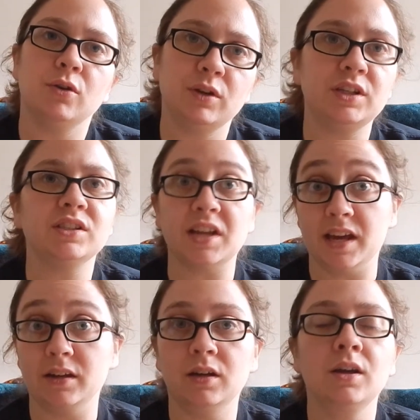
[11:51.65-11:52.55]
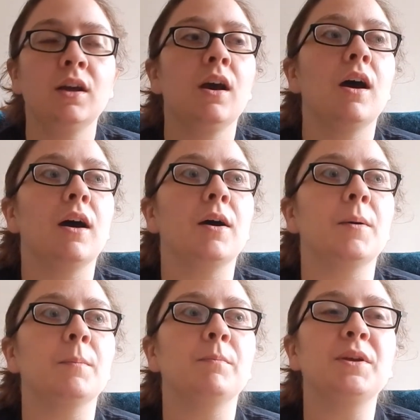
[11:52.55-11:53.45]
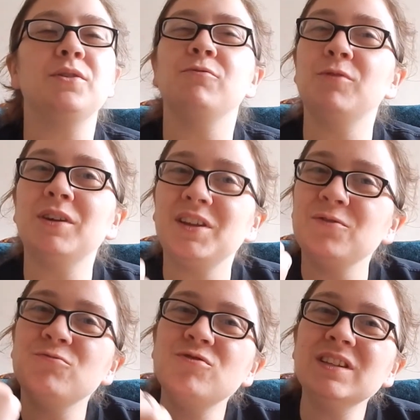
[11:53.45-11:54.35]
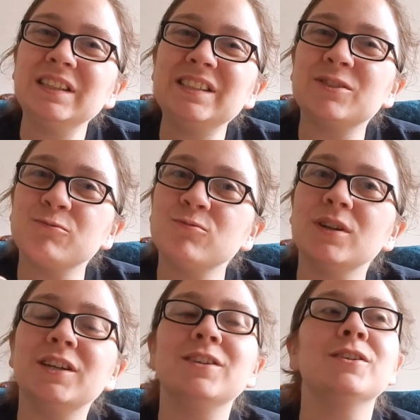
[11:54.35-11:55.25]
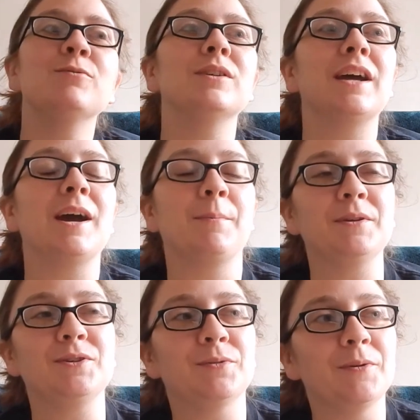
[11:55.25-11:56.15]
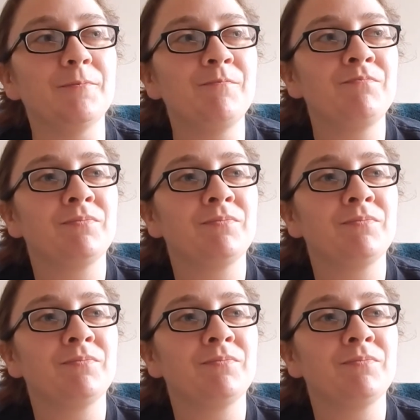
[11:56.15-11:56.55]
He's dead. But you really just want to know what happened to him.